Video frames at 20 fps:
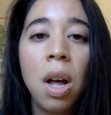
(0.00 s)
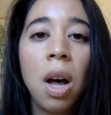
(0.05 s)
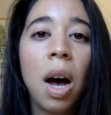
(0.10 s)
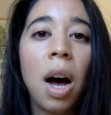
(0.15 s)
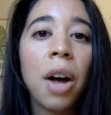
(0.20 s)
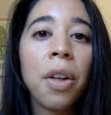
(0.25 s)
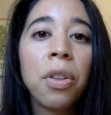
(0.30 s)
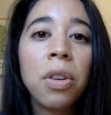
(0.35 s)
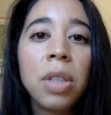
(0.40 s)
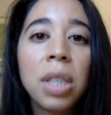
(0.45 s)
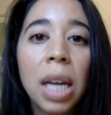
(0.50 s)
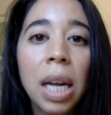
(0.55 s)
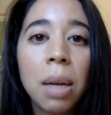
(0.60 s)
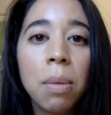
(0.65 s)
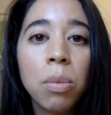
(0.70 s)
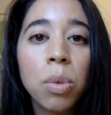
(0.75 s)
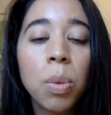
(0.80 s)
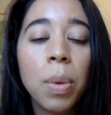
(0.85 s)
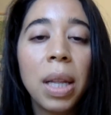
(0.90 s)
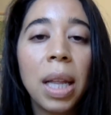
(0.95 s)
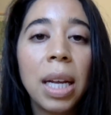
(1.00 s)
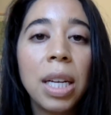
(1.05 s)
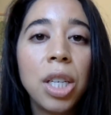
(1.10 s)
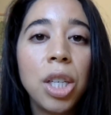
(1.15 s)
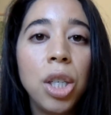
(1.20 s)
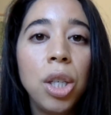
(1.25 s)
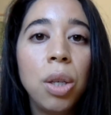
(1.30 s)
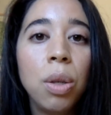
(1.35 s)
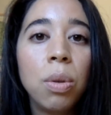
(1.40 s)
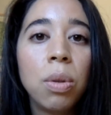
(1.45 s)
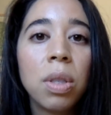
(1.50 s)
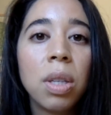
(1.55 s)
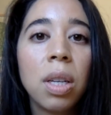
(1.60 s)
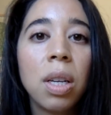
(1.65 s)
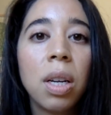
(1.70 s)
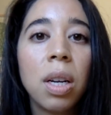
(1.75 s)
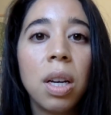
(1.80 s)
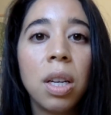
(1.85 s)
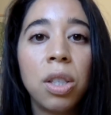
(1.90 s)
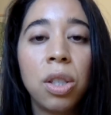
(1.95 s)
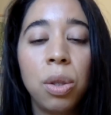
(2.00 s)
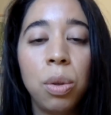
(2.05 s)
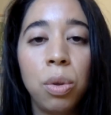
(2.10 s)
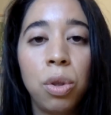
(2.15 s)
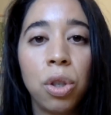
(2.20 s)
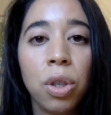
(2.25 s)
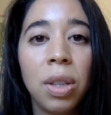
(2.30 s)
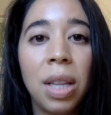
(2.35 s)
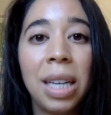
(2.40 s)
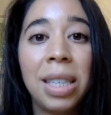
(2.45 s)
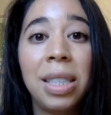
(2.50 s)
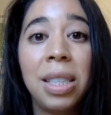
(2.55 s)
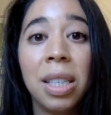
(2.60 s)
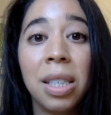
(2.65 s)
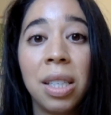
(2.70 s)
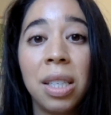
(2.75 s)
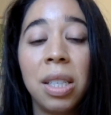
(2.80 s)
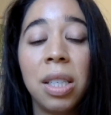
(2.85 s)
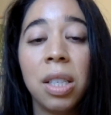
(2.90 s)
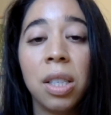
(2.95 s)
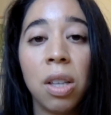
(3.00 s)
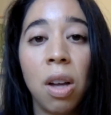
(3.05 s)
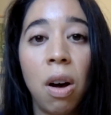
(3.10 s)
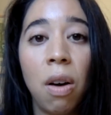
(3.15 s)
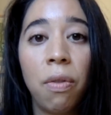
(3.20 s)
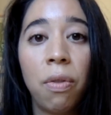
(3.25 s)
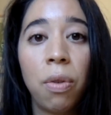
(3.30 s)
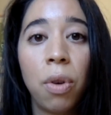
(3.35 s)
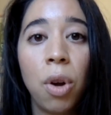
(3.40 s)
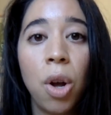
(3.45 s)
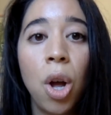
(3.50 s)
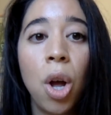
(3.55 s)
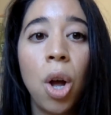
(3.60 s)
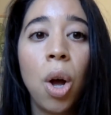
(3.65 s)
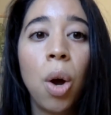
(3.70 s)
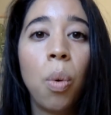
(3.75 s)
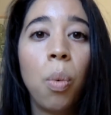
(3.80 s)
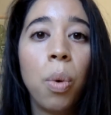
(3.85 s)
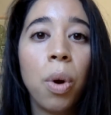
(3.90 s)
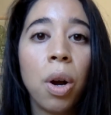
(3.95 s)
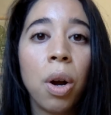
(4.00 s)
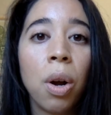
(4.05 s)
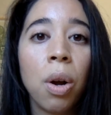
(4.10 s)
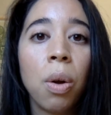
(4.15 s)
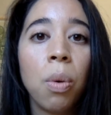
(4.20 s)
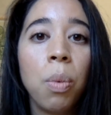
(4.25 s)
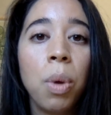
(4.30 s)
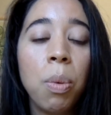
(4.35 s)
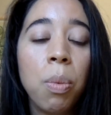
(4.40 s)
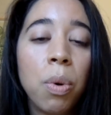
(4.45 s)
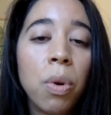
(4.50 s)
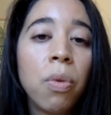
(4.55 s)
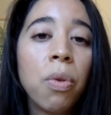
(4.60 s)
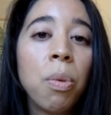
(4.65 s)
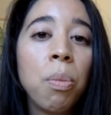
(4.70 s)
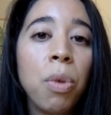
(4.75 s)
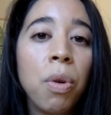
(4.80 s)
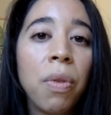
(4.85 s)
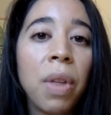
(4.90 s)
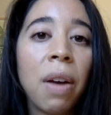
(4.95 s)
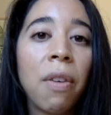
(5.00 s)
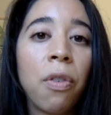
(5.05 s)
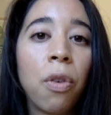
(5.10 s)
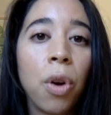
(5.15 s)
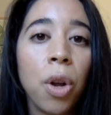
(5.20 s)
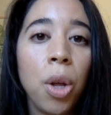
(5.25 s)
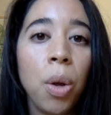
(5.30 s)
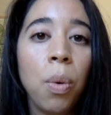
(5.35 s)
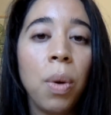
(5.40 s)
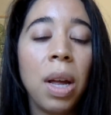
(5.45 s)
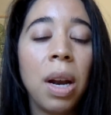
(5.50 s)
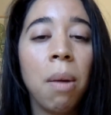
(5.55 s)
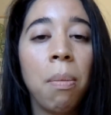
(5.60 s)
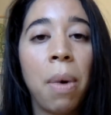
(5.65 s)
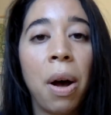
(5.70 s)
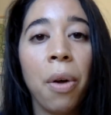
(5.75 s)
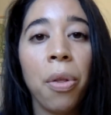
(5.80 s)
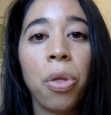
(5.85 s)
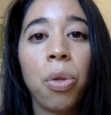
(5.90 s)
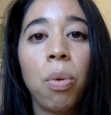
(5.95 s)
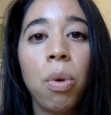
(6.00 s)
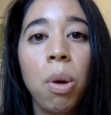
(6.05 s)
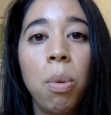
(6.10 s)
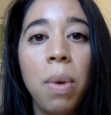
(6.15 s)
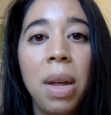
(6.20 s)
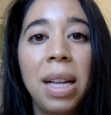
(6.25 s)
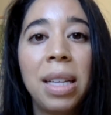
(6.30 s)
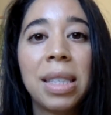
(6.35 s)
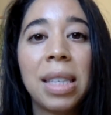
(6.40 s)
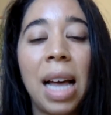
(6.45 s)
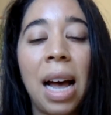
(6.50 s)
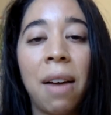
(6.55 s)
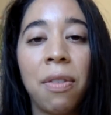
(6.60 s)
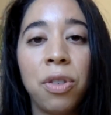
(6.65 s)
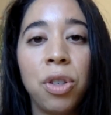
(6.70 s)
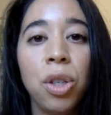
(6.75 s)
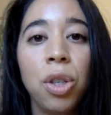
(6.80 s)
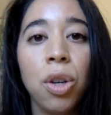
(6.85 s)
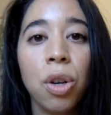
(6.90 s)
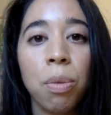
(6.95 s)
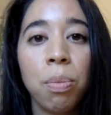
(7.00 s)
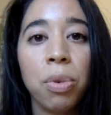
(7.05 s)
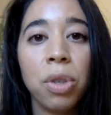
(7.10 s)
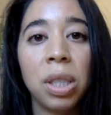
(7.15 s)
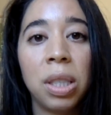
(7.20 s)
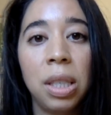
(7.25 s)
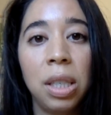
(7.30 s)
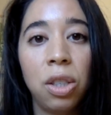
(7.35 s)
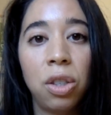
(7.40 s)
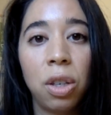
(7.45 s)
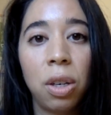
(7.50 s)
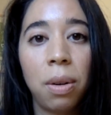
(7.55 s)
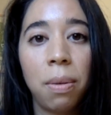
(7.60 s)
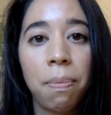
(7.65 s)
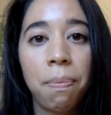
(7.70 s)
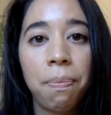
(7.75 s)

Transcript: Other times we like to use a suture that doesn't dissolve, where we will remove that for you in about 3 weeks after your procedure.